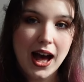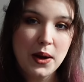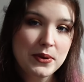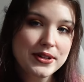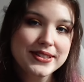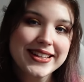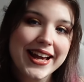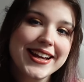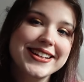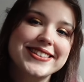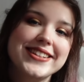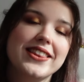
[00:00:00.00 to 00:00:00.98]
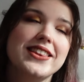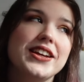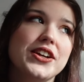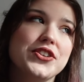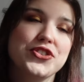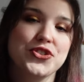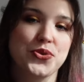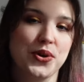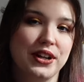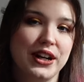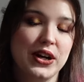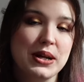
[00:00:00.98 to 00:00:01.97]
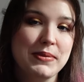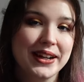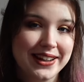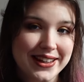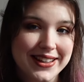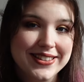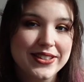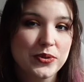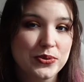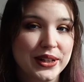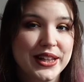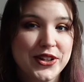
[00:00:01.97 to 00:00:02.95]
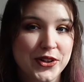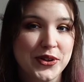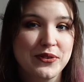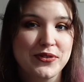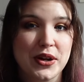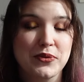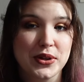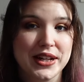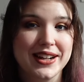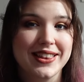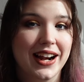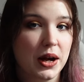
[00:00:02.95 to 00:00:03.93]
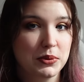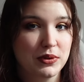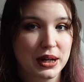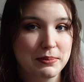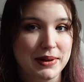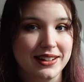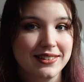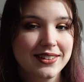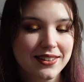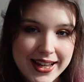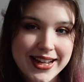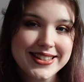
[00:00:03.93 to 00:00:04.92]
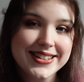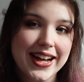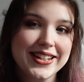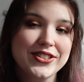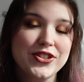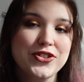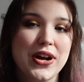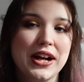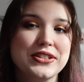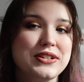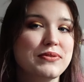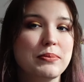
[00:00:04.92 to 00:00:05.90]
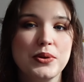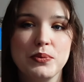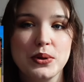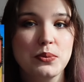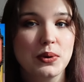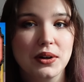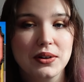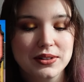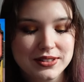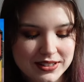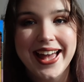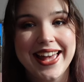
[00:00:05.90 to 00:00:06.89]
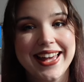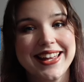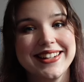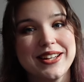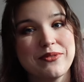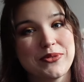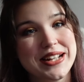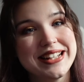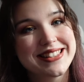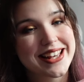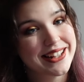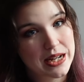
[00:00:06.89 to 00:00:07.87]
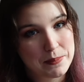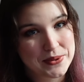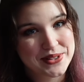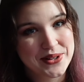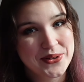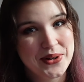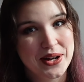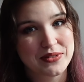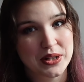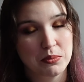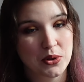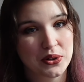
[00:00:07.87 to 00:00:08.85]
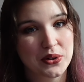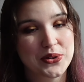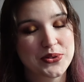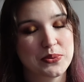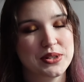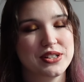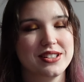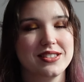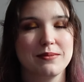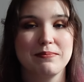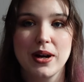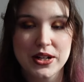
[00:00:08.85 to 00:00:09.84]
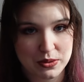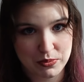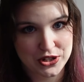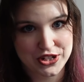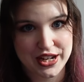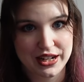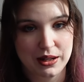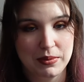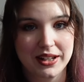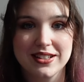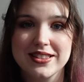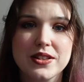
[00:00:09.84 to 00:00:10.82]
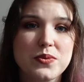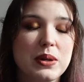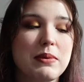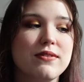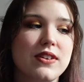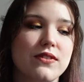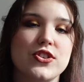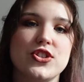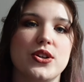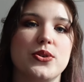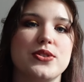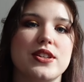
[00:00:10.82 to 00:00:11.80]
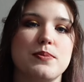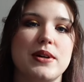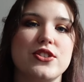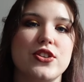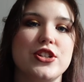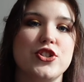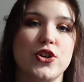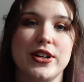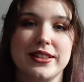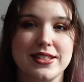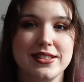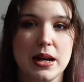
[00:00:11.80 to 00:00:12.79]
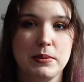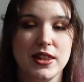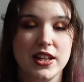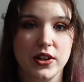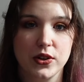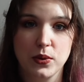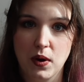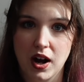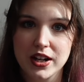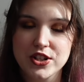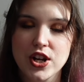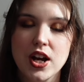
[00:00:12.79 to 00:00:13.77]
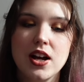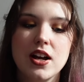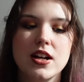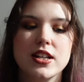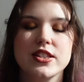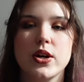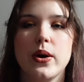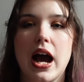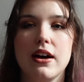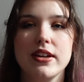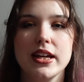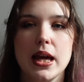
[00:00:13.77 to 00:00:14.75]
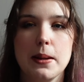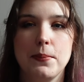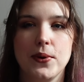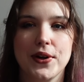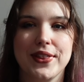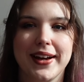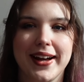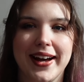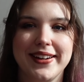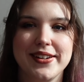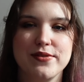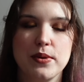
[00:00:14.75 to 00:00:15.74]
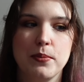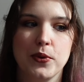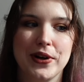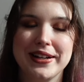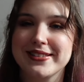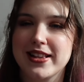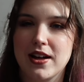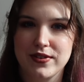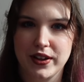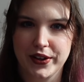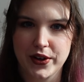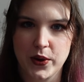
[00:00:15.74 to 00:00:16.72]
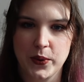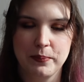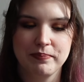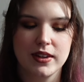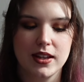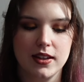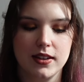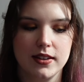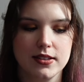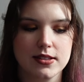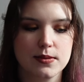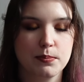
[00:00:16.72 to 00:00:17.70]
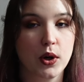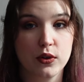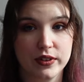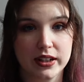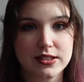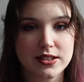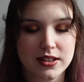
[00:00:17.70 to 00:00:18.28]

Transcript: I will say it's nothing extraordinary, but it is a really good fun read that I would recommend. It's a nice distraction from the real world, and it reads like an episode of Gilmore Girls, which is much appreciated because that's one of my favorite shows, especially during this time of the year to watch. So having a book that kind of brings that feeling home is perfect.